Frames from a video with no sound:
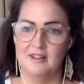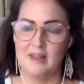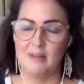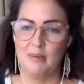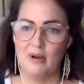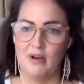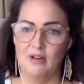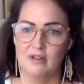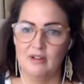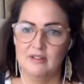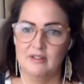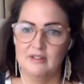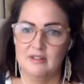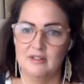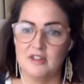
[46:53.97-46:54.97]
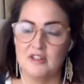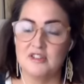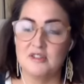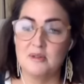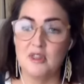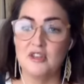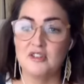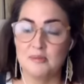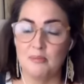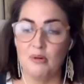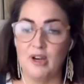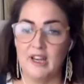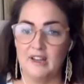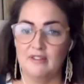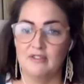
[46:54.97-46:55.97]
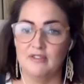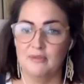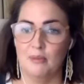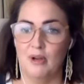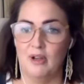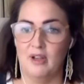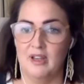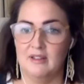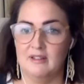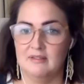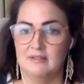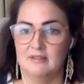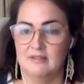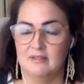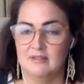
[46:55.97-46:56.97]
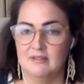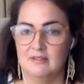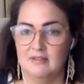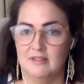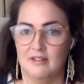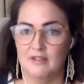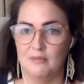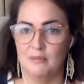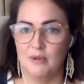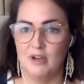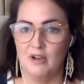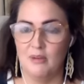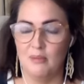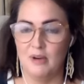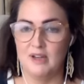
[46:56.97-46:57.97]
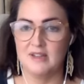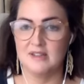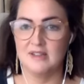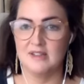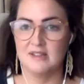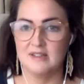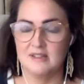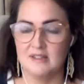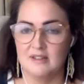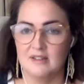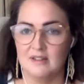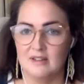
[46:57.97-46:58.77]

that part, the the spring of my of my art practice.